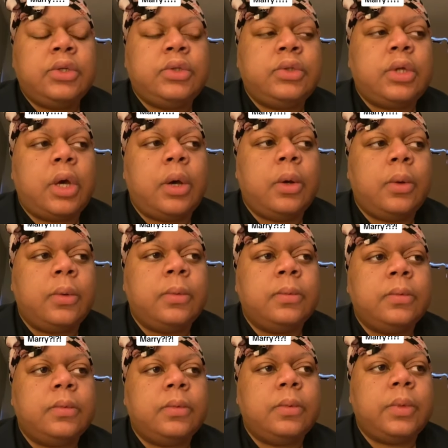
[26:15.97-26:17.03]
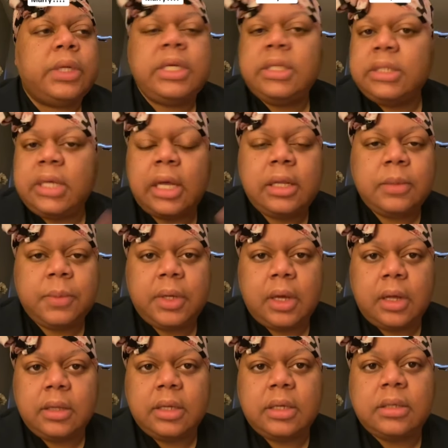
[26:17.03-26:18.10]
So, when he's telling me
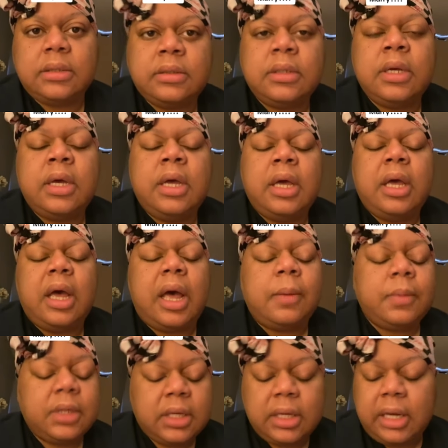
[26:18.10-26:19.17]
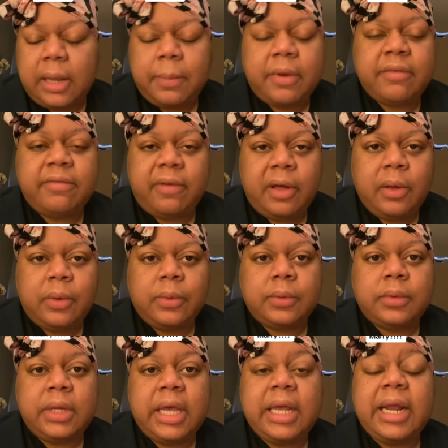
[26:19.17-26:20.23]
all this, I'm looking at my
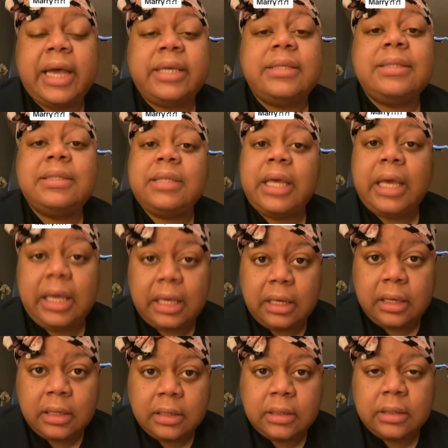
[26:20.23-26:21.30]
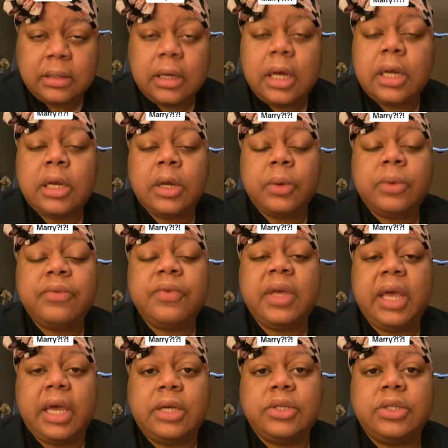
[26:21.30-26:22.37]
phone and I see a
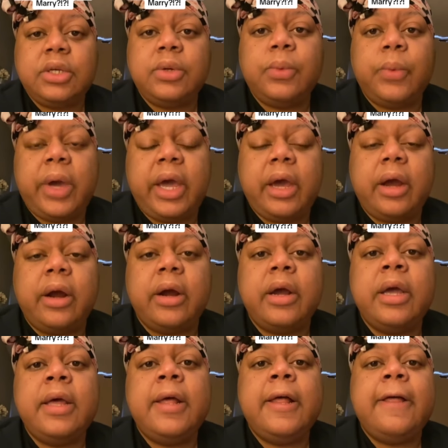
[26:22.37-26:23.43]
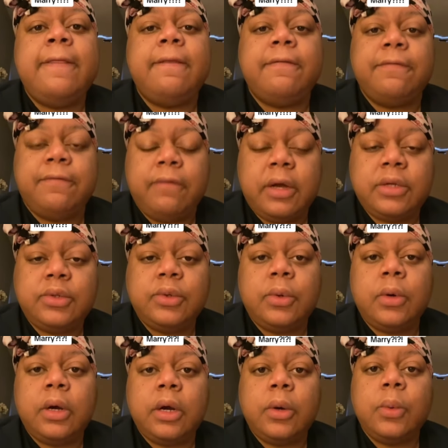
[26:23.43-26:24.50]
notification where the front
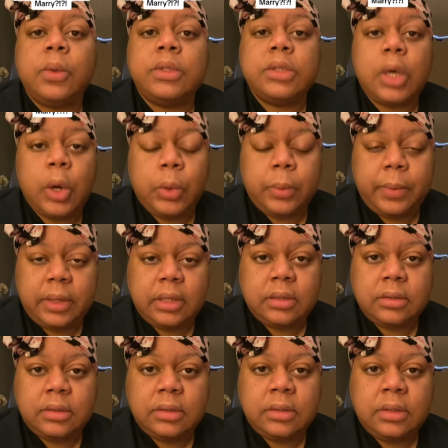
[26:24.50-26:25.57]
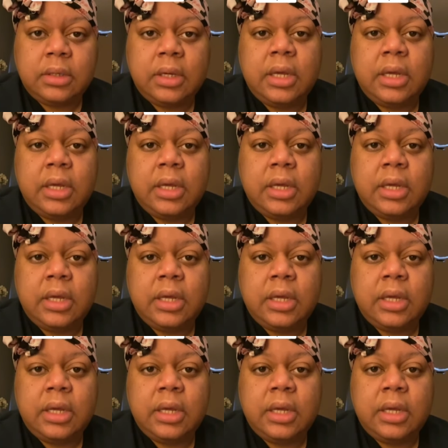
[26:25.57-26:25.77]
door was opened